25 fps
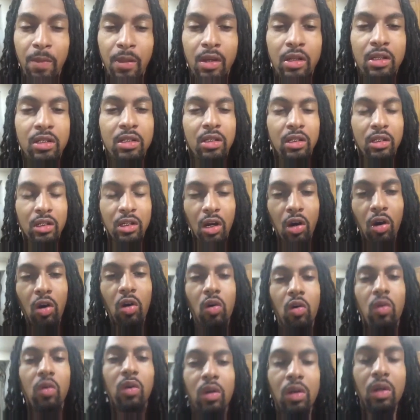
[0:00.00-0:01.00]
to
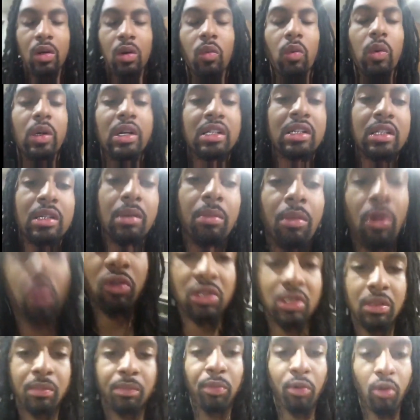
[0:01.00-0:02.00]
know what is the
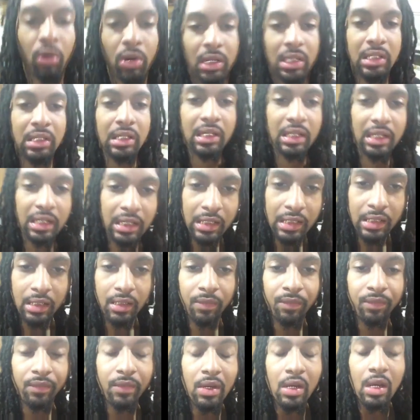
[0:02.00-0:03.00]
most important thing.
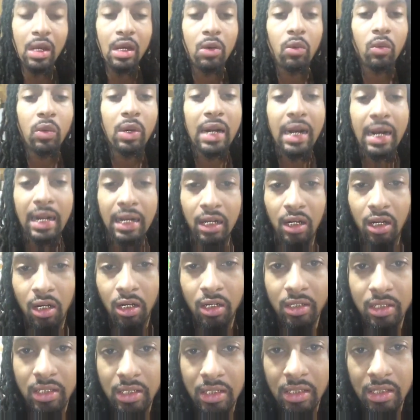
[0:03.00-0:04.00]
And what I
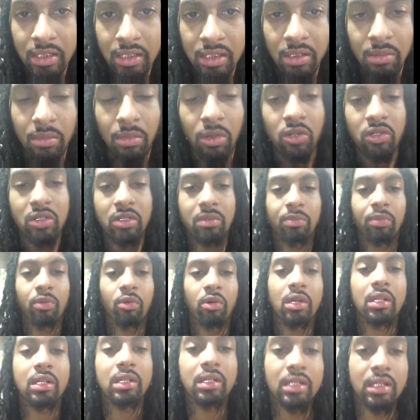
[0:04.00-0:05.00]
learned is the most
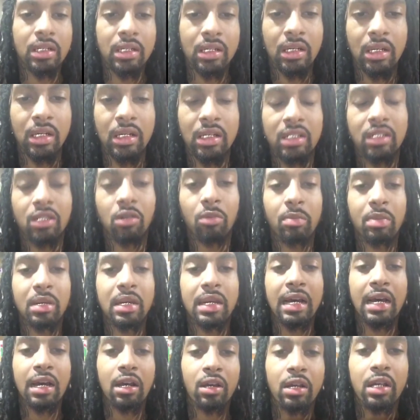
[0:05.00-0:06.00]
important thing is to
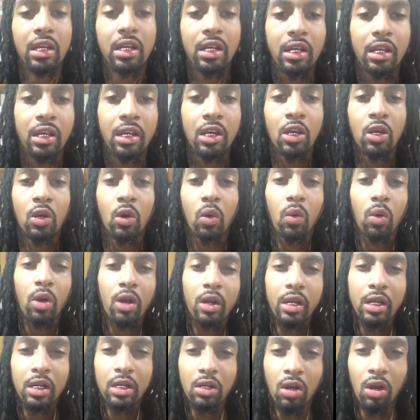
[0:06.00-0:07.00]
be out here
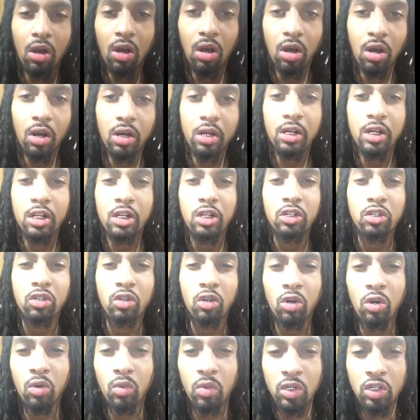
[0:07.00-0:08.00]
working hard,
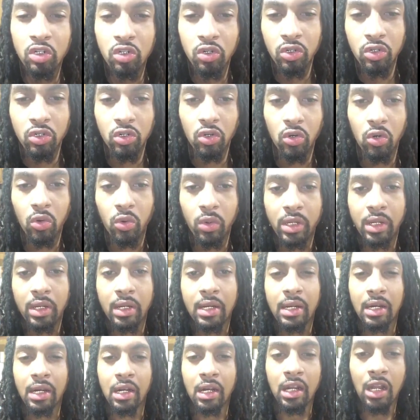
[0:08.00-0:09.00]
doing what you're doing,
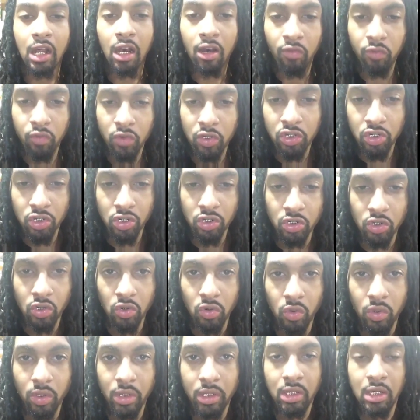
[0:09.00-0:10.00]
love what you're
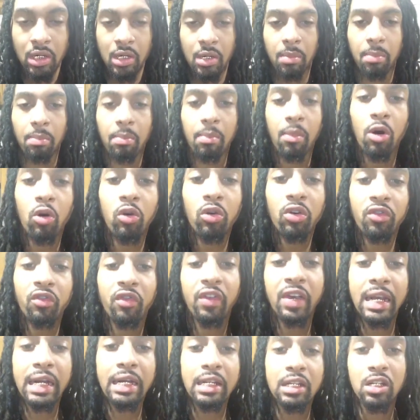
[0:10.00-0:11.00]
doing,
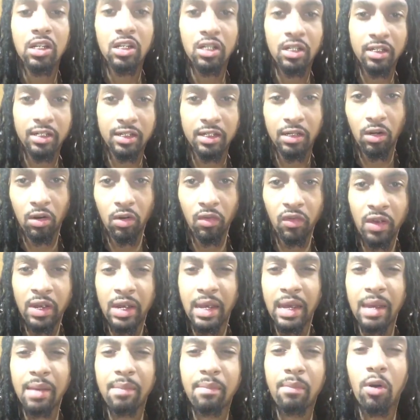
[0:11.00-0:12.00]
motivating yourself,
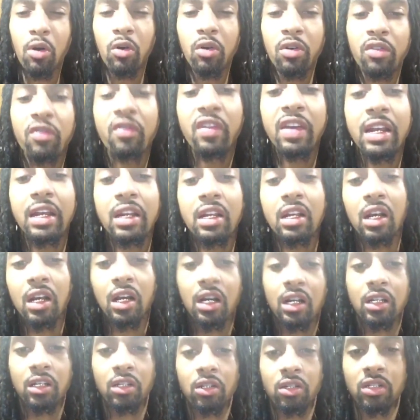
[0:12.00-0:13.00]
and motivating
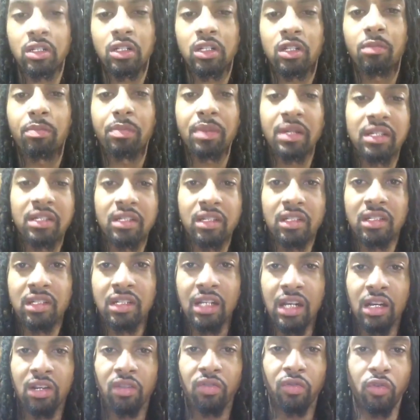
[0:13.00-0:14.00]
others to be
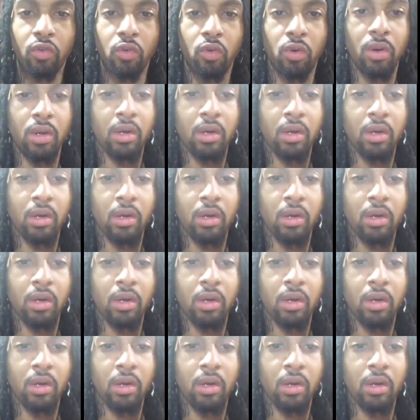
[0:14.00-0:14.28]
successful.